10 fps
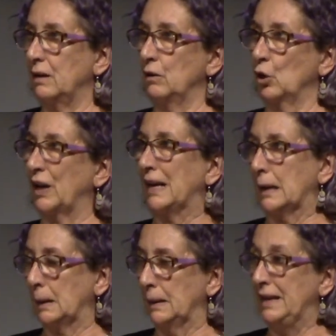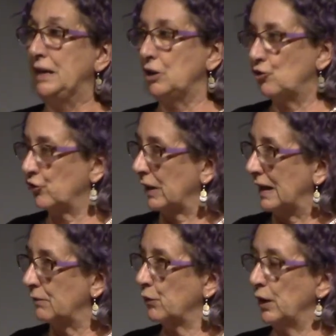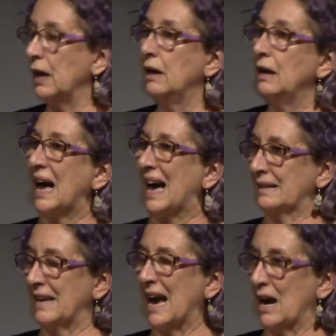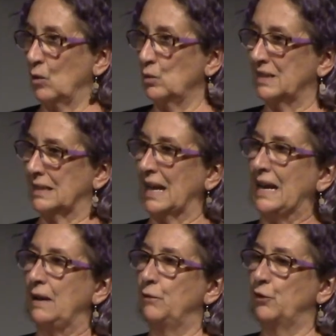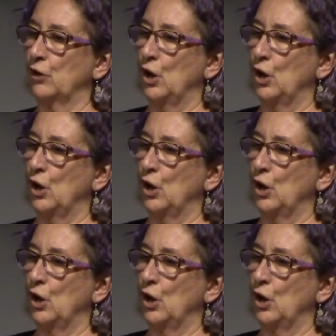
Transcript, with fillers: looking at lineage slavery and how slaves